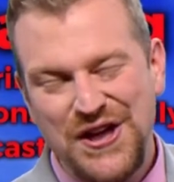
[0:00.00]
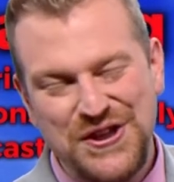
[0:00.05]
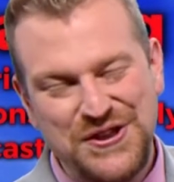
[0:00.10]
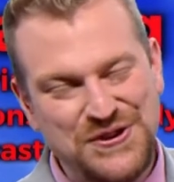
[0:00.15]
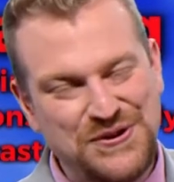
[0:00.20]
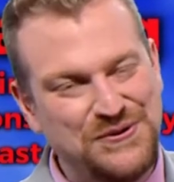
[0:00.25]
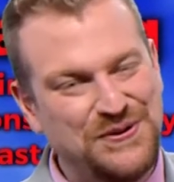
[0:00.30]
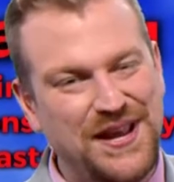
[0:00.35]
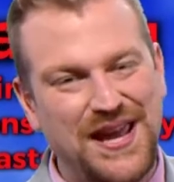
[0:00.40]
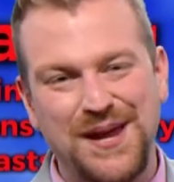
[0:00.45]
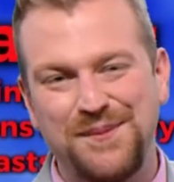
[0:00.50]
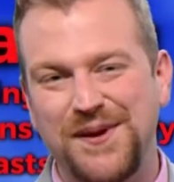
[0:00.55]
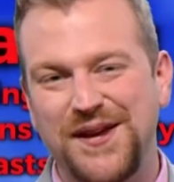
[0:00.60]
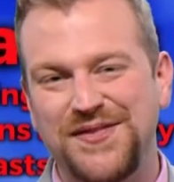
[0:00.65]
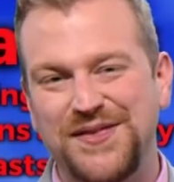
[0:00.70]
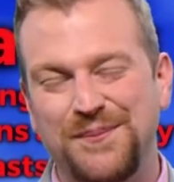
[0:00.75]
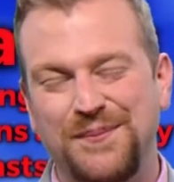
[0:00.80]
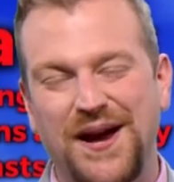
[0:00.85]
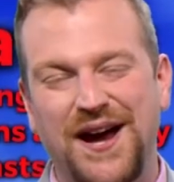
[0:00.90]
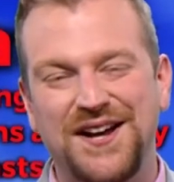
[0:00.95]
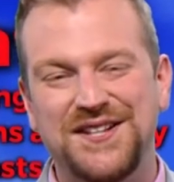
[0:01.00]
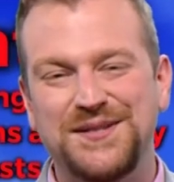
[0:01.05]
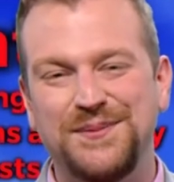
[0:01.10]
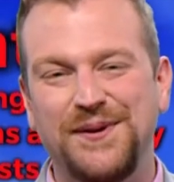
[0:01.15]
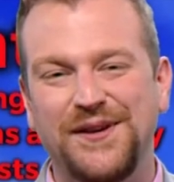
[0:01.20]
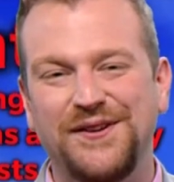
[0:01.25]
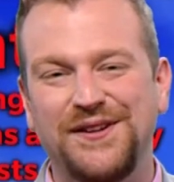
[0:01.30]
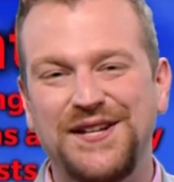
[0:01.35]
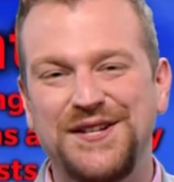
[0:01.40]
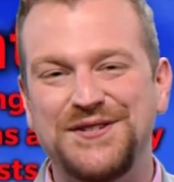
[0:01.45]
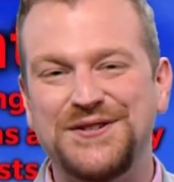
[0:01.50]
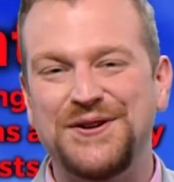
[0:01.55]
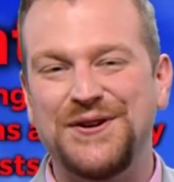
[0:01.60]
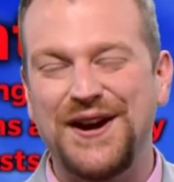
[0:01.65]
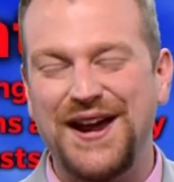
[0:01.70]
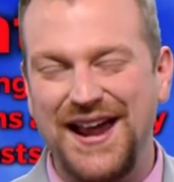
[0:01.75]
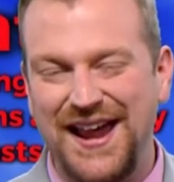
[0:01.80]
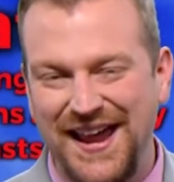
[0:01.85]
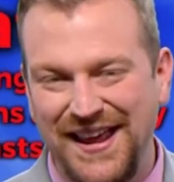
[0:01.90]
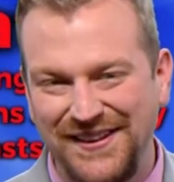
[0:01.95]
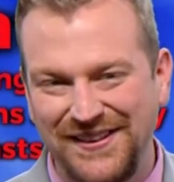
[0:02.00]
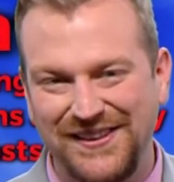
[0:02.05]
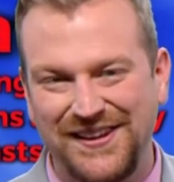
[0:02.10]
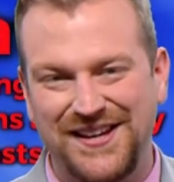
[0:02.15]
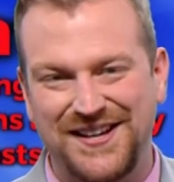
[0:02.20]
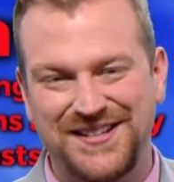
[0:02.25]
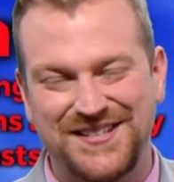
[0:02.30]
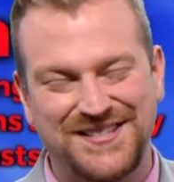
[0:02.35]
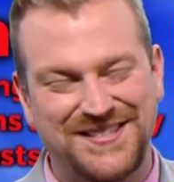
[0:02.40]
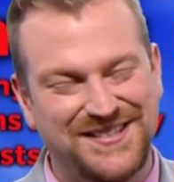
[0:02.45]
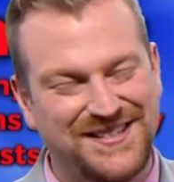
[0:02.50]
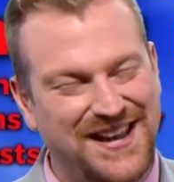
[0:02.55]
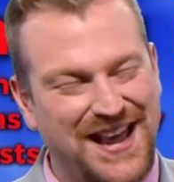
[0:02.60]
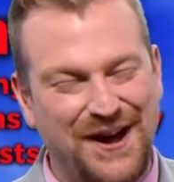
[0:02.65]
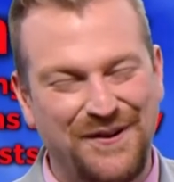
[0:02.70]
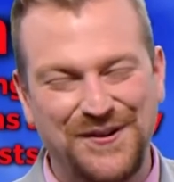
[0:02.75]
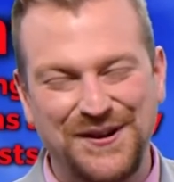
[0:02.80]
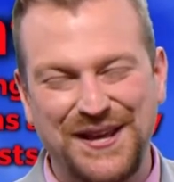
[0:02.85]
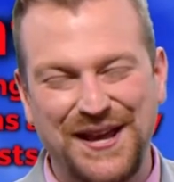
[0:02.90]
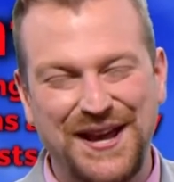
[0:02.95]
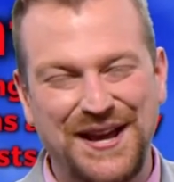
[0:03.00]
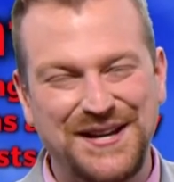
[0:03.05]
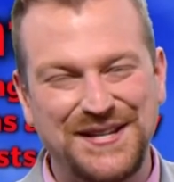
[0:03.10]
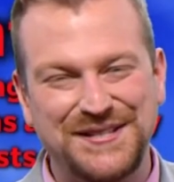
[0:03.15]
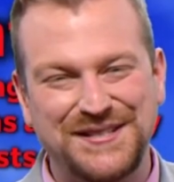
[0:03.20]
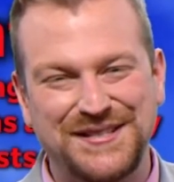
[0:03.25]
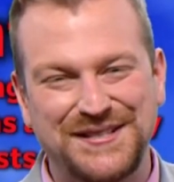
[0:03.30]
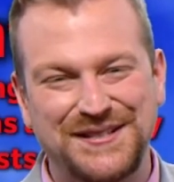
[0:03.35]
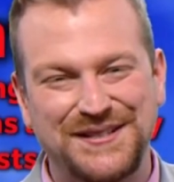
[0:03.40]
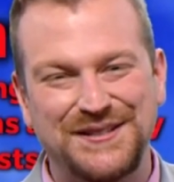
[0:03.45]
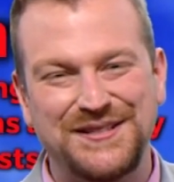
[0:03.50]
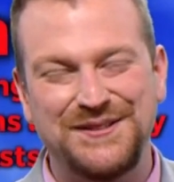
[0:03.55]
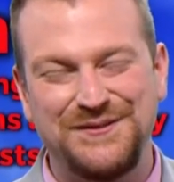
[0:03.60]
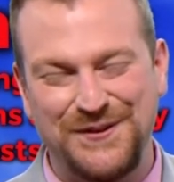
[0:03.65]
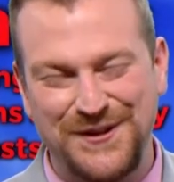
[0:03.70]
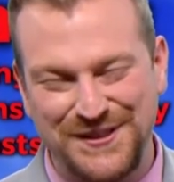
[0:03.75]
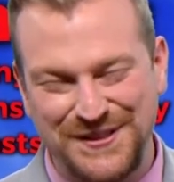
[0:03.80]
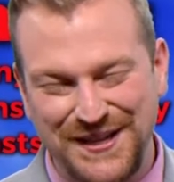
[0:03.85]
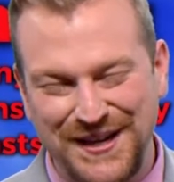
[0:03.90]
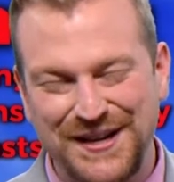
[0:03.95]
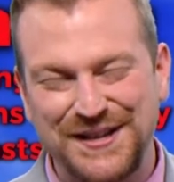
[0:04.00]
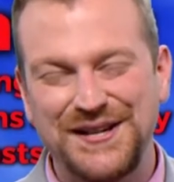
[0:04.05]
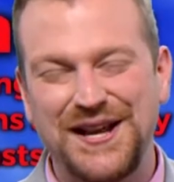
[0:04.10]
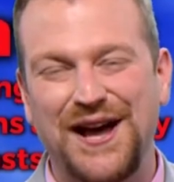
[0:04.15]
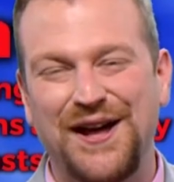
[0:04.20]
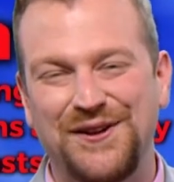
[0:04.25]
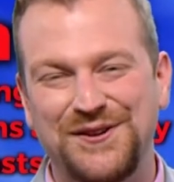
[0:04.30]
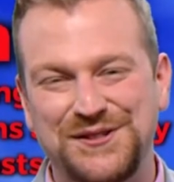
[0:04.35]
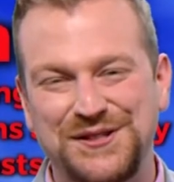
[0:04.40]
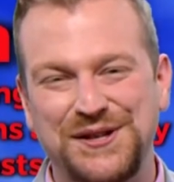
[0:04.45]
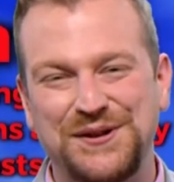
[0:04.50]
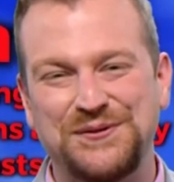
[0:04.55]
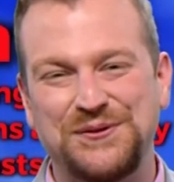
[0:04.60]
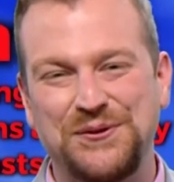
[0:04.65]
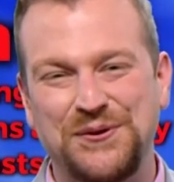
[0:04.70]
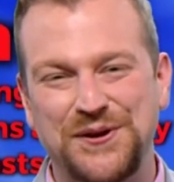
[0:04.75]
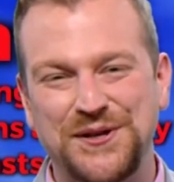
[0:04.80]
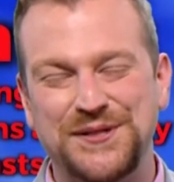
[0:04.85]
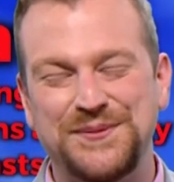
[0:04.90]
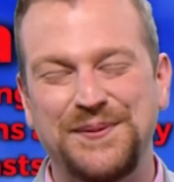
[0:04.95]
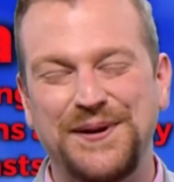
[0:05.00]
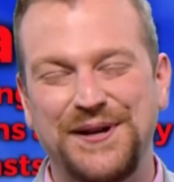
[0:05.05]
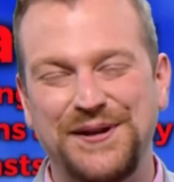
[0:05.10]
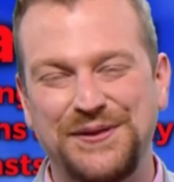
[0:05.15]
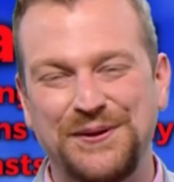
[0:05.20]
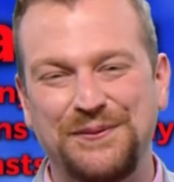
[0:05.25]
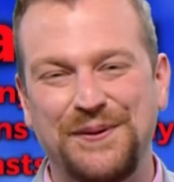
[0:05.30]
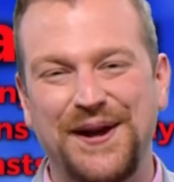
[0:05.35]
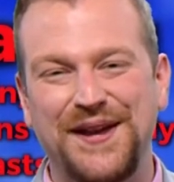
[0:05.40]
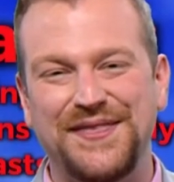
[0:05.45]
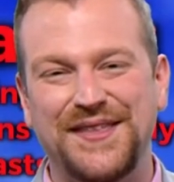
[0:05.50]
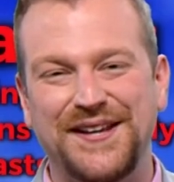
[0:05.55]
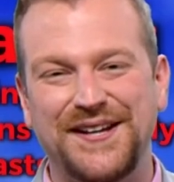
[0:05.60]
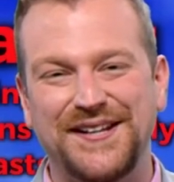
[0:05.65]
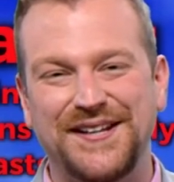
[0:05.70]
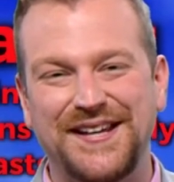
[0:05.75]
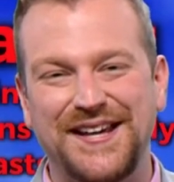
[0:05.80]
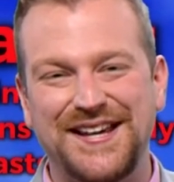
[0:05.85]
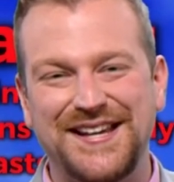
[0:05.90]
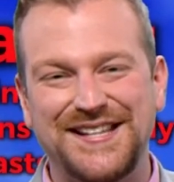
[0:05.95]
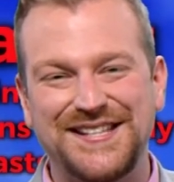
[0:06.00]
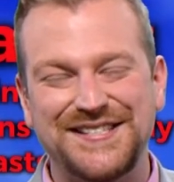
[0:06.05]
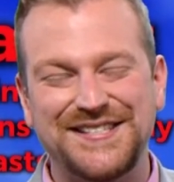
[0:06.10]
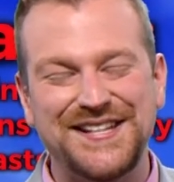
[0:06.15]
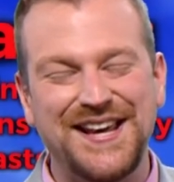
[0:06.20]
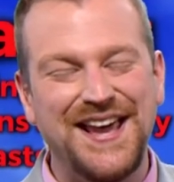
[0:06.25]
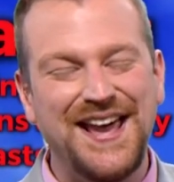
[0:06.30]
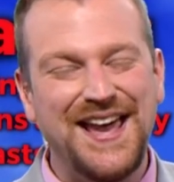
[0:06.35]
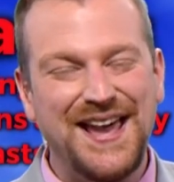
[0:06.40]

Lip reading: You name it, the possibilities are endless nowadays, with technology, of course, being the way that it is.